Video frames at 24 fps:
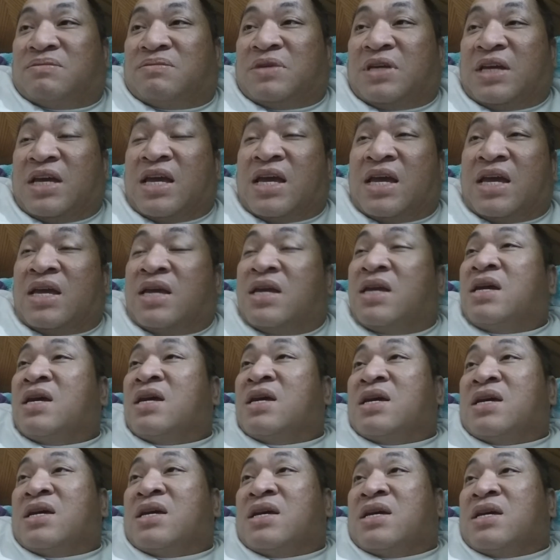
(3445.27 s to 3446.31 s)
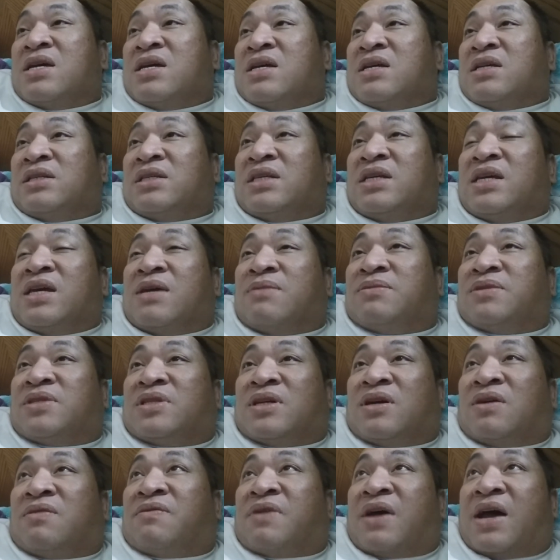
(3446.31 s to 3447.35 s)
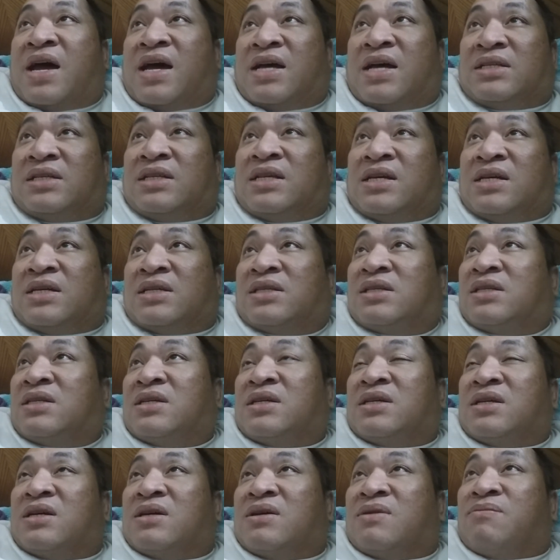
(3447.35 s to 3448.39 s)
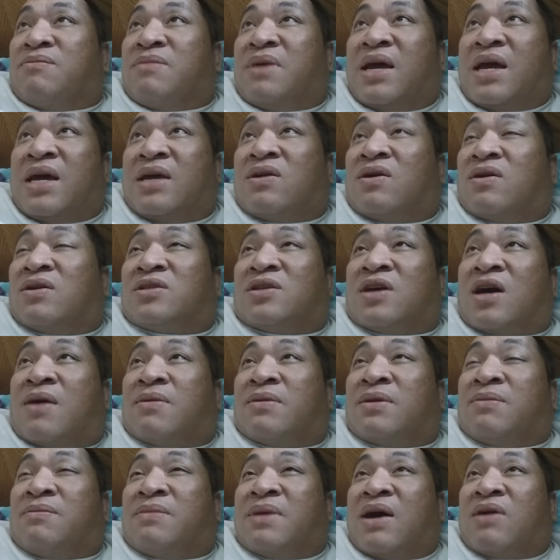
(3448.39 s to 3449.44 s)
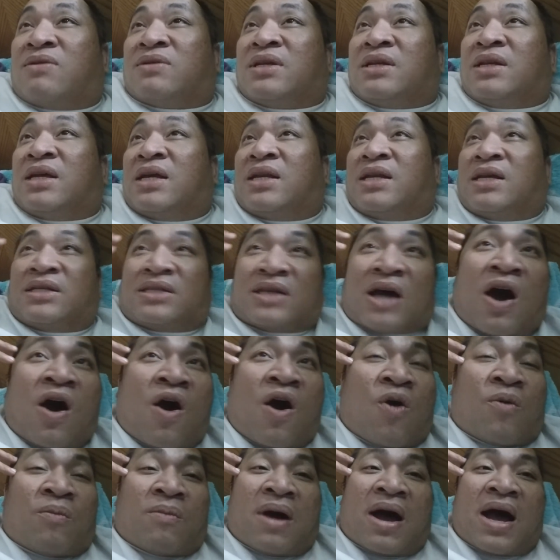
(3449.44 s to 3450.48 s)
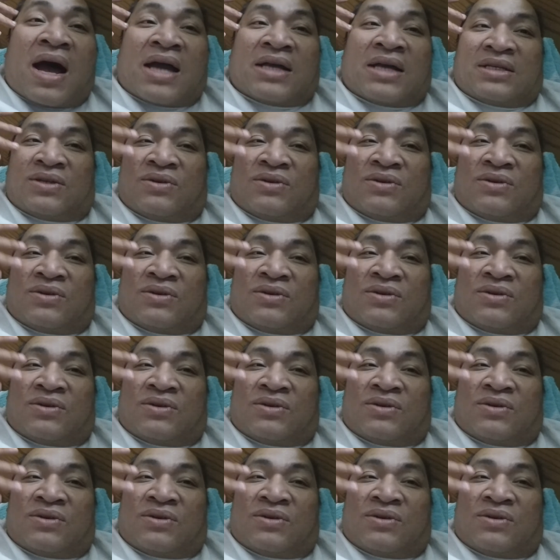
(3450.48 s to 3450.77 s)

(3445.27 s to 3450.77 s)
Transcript: he see himself as this man on top of the mountain in his own mind.